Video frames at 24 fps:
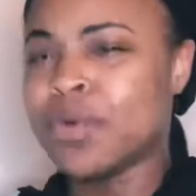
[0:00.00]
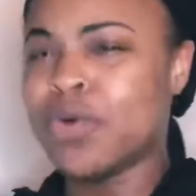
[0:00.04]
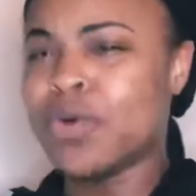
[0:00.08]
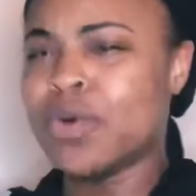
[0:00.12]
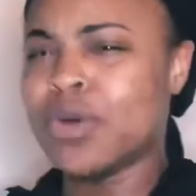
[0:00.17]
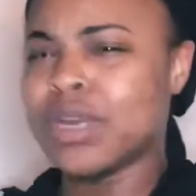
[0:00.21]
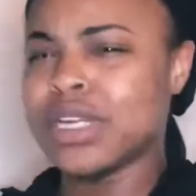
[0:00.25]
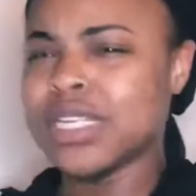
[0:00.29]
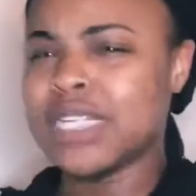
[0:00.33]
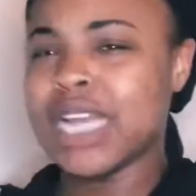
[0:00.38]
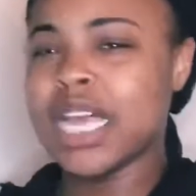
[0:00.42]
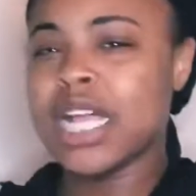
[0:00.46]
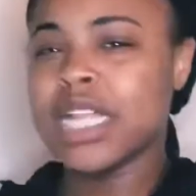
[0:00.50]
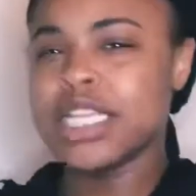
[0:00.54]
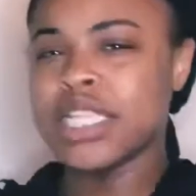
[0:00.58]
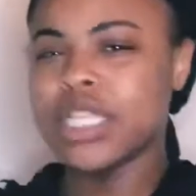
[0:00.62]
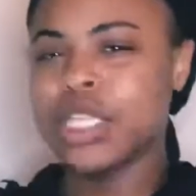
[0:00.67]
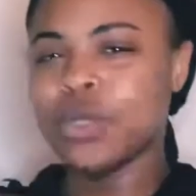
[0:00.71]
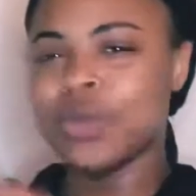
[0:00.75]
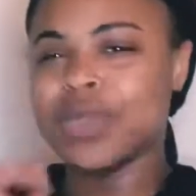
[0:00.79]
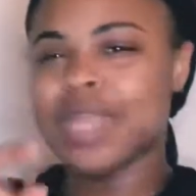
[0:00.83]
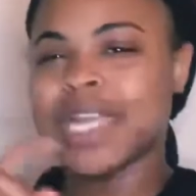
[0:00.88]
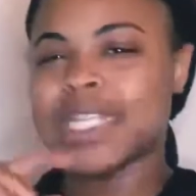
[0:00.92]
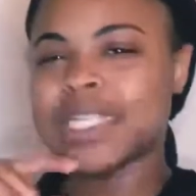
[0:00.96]
who are telling you
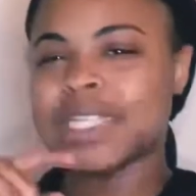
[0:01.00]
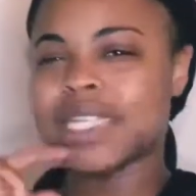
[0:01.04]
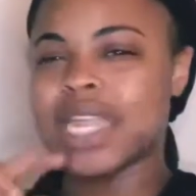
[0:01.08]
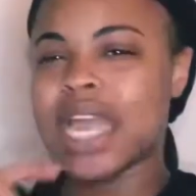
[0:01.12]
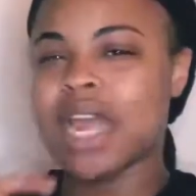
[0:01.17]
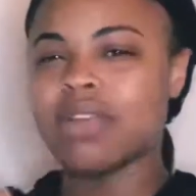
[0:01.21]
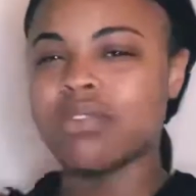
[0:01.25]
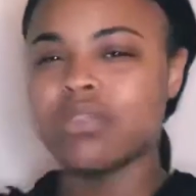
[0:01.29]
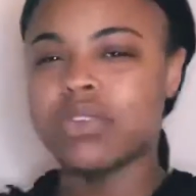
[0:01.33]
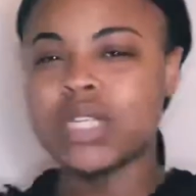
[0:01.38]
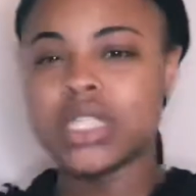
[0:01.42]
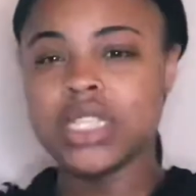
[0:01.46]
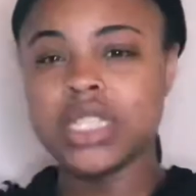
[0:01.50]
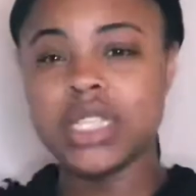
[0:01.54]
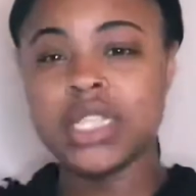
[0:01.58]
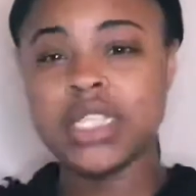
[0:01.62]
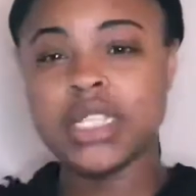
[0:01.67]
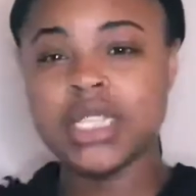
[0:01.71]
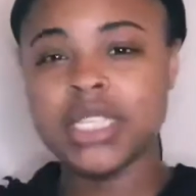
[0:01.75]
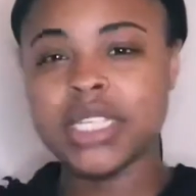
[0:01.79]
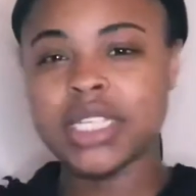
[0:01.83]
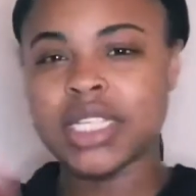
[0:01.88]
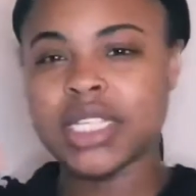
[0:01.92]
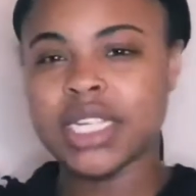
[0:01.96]
that's not
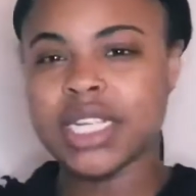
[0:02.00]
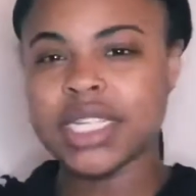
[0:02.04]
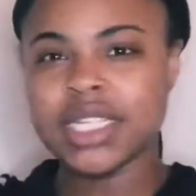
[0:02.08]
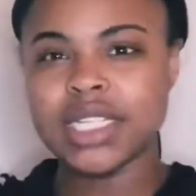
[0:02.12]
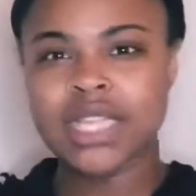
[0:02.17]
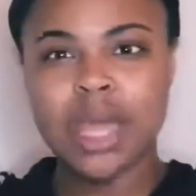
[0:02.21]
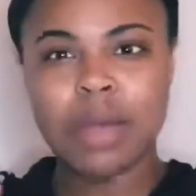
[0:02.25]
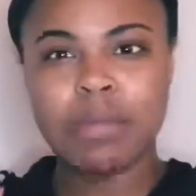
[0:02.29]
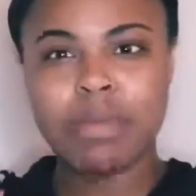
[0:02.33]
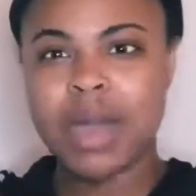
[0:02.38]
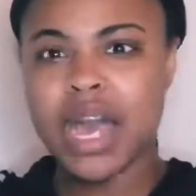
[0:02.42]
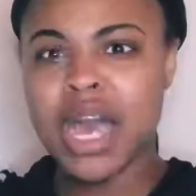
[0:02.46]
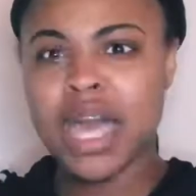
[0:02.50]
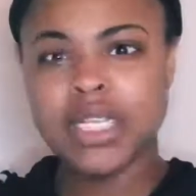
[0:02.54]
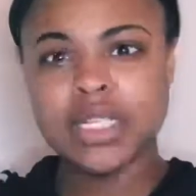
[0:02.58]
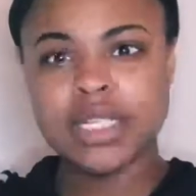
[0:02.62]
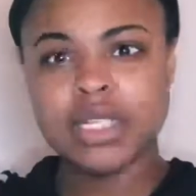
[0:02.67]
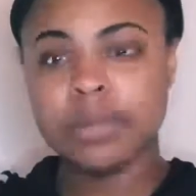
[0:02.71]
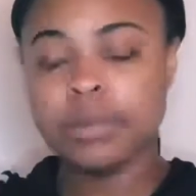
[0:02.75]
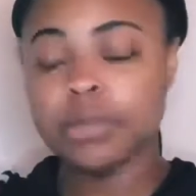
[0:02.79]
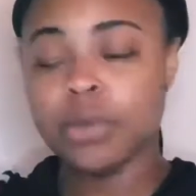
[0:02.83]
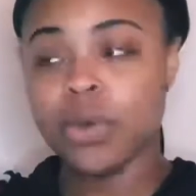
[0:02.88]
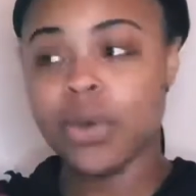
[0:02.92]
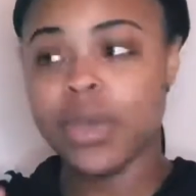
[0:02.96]
realistic, that's not
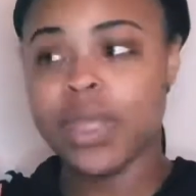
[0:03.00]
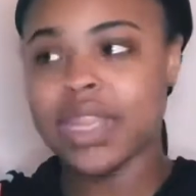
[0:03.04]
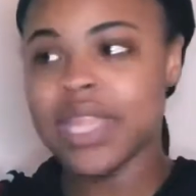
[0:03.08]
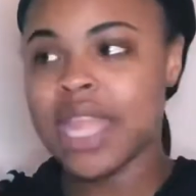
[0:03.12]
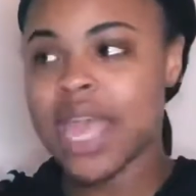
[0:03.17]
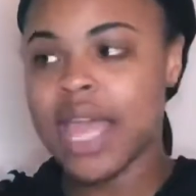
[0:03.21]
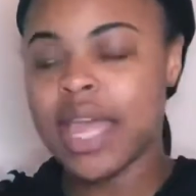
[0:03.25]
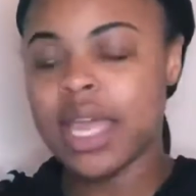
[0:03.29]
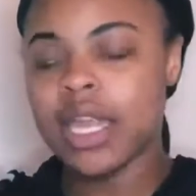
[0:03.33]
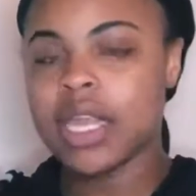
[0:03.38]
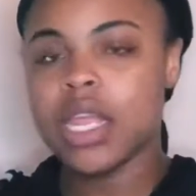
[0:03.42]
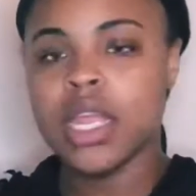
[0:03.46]
possible, and that